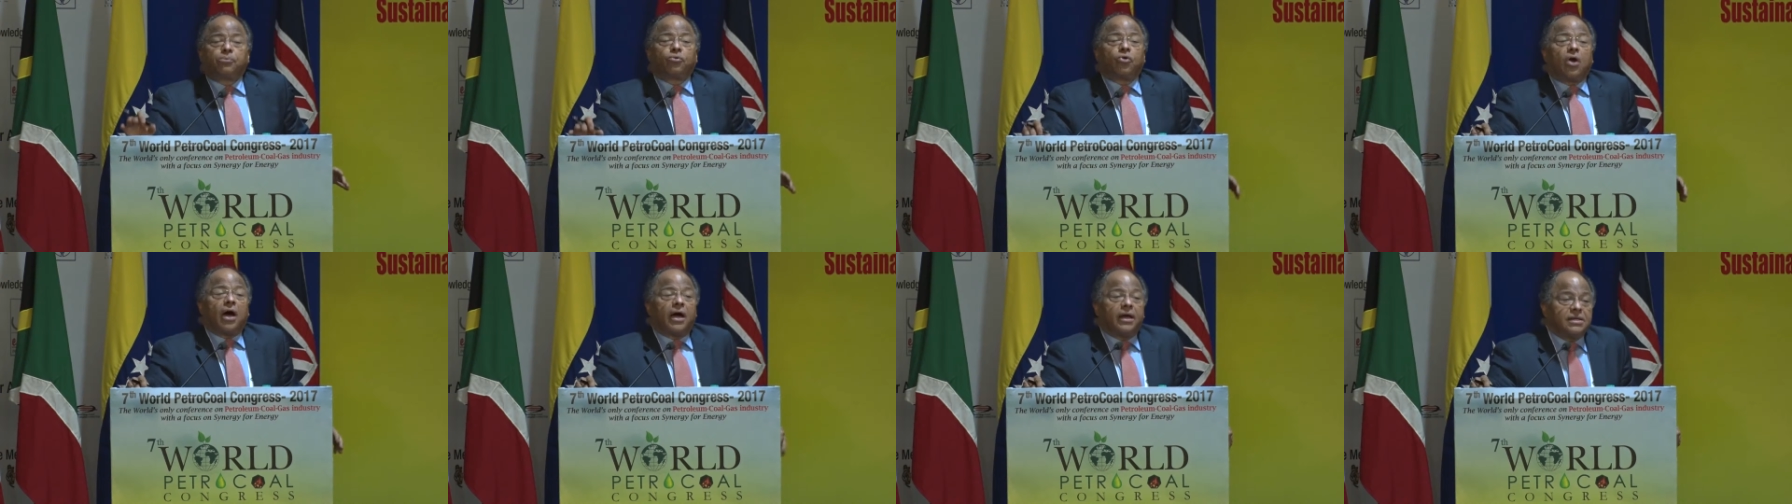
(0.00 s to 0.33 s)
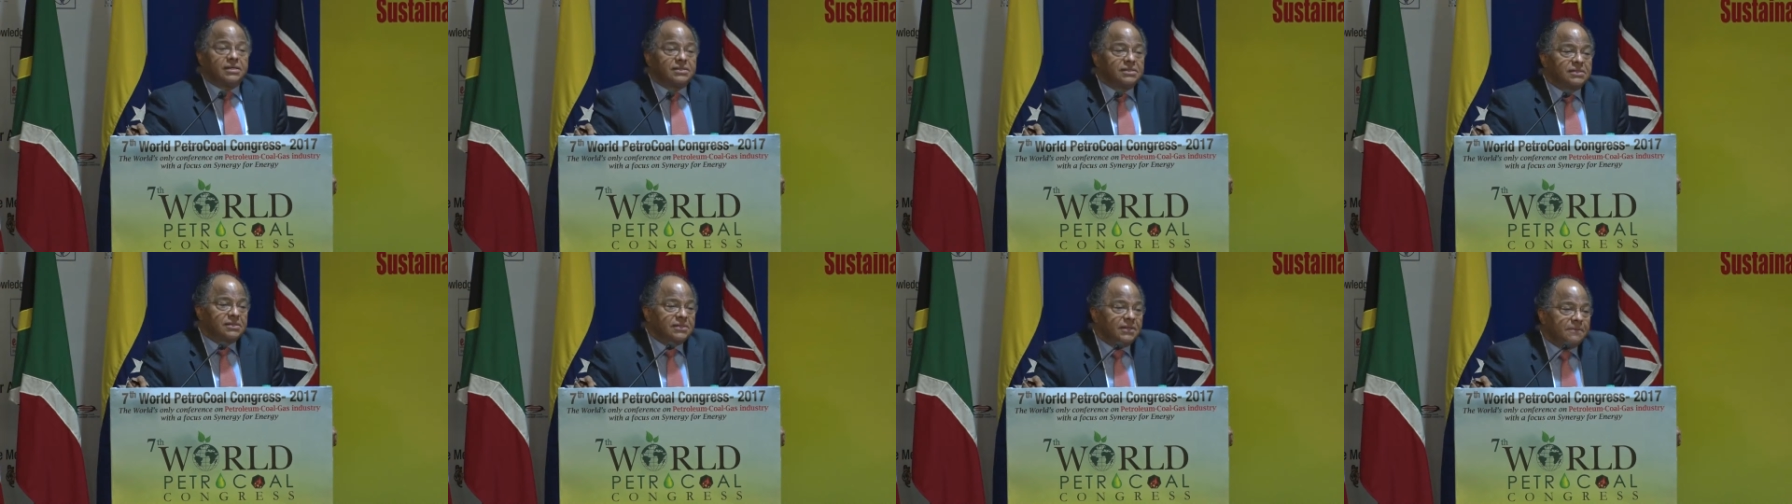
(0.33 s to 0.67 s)

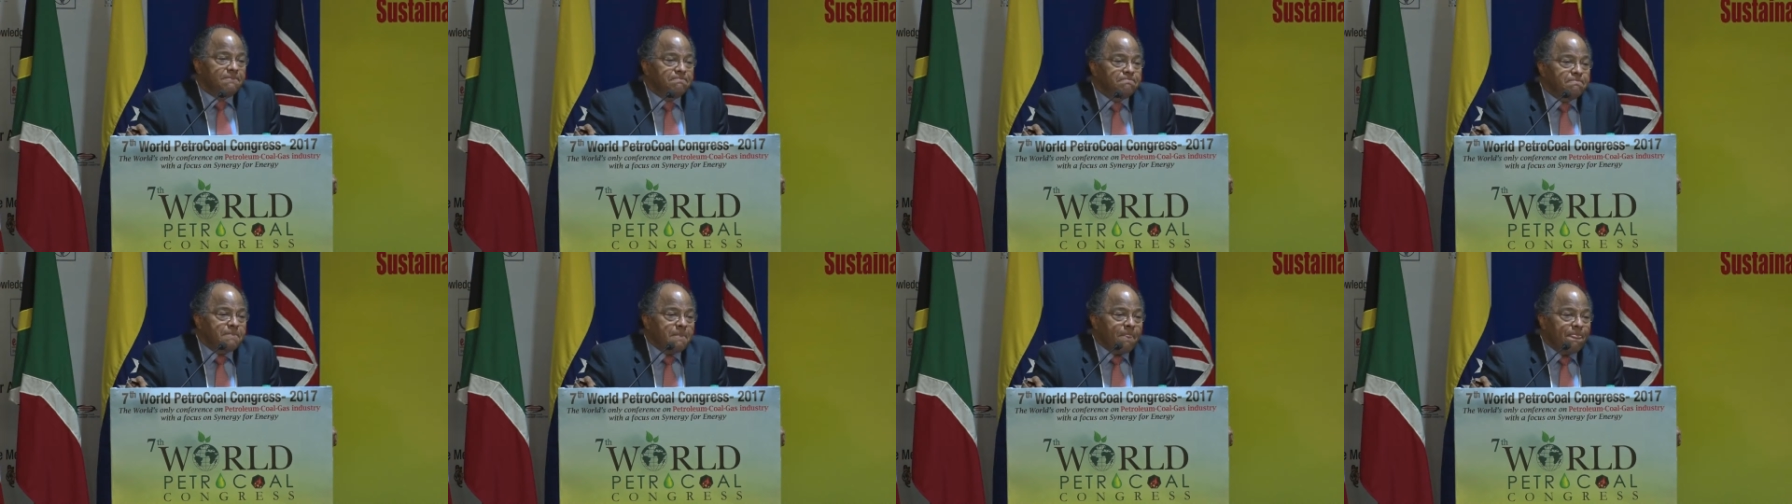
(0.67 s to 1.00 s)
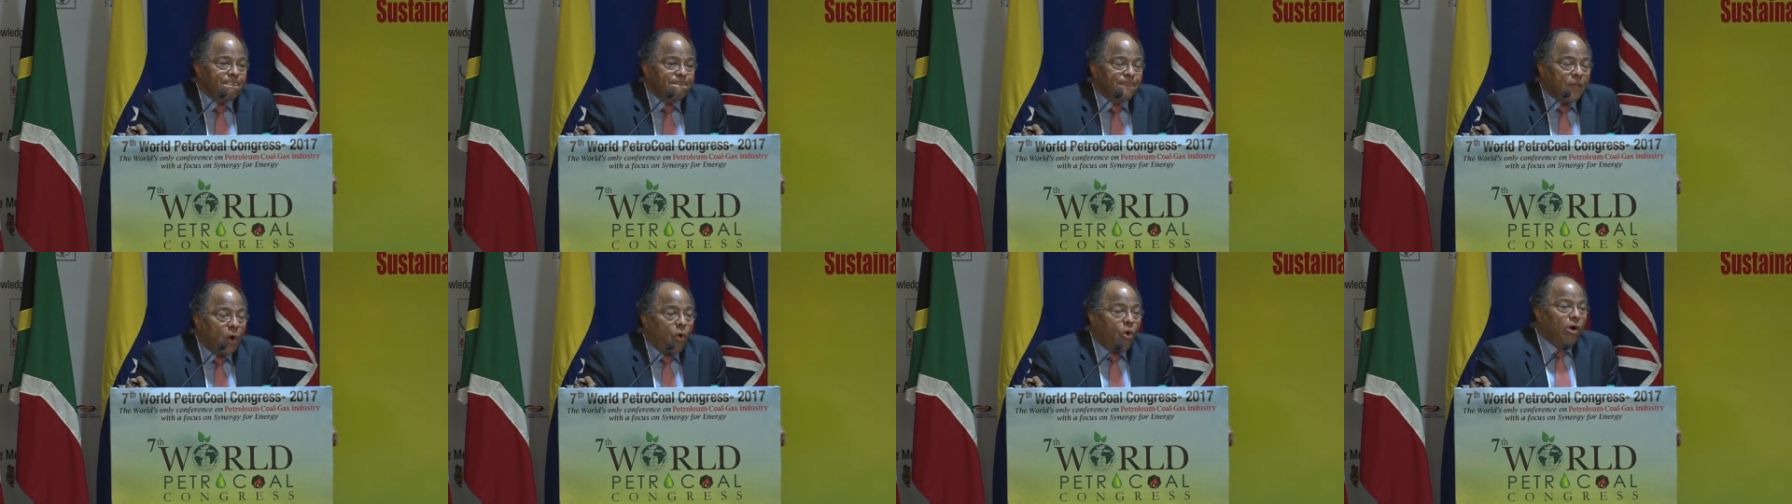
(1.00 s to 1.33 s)
price
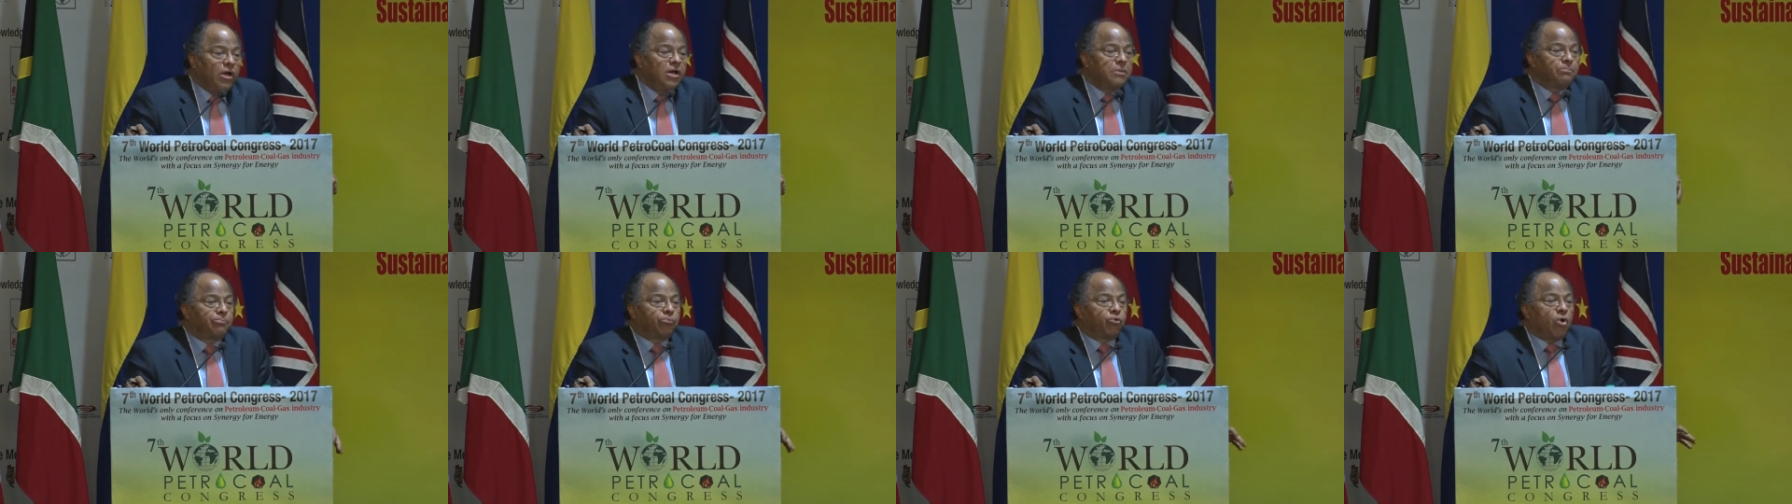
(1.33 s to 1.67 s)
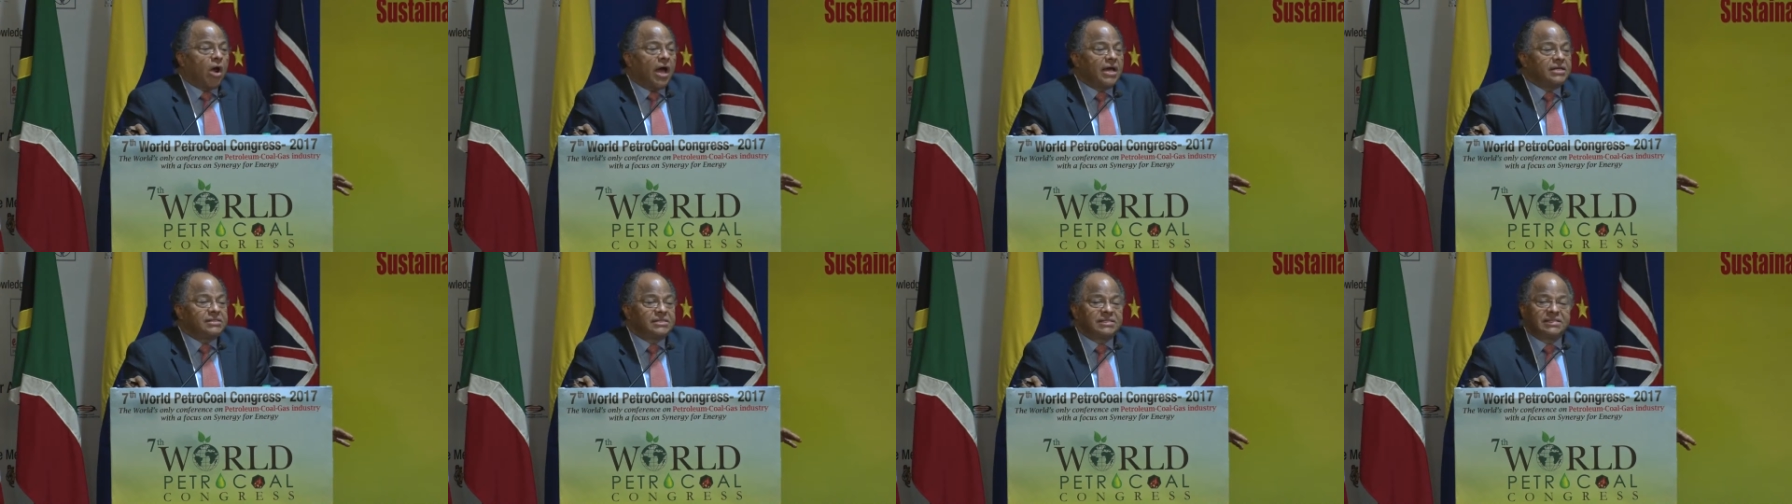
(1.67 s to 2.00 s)

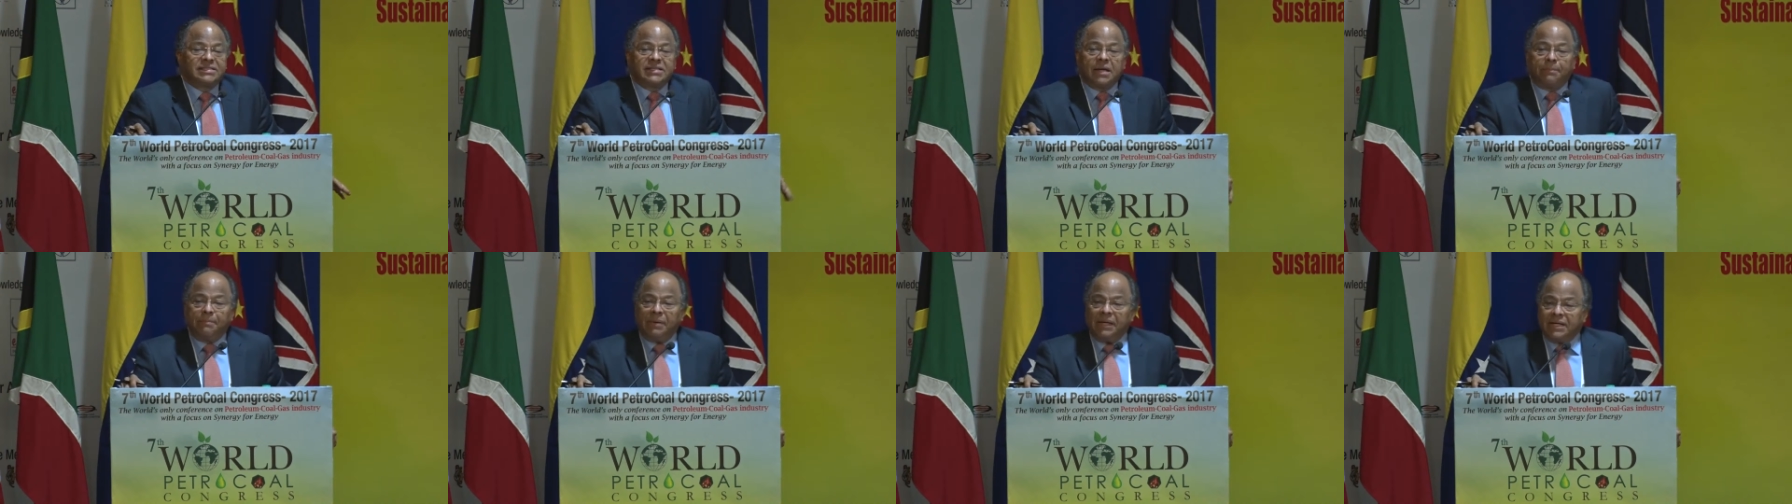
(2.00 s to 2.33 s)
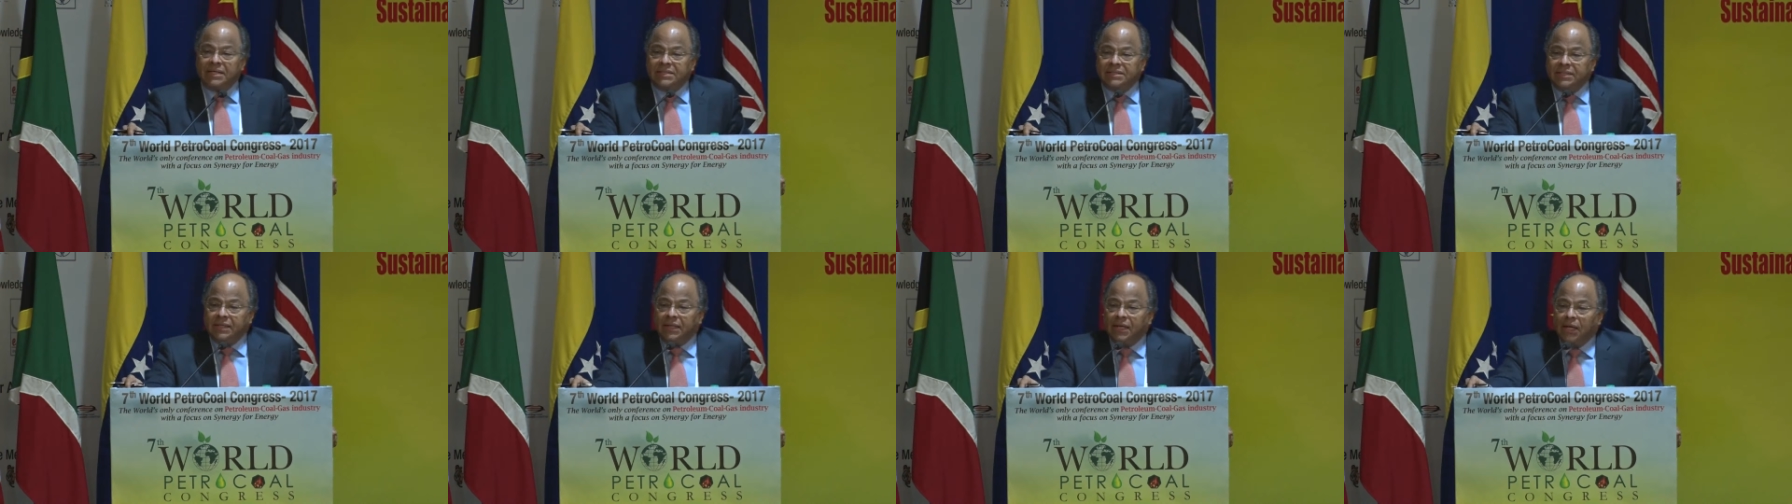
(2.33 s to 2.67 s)

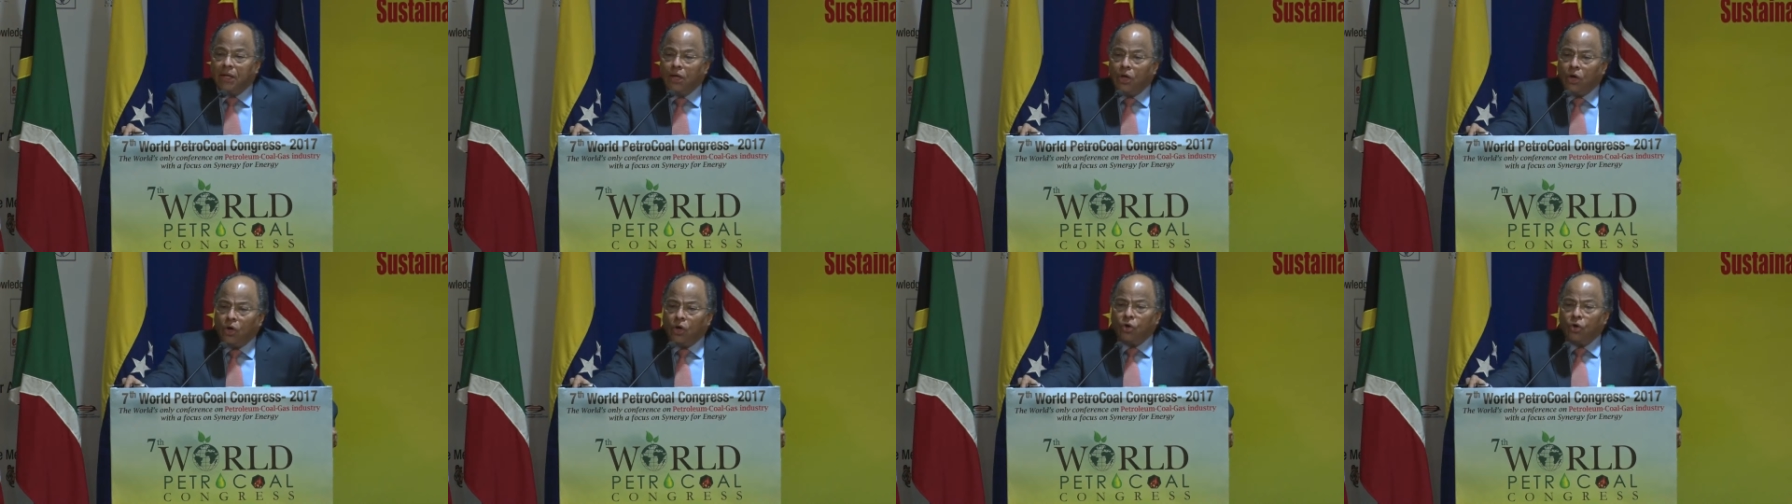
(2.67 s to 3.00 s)
stability.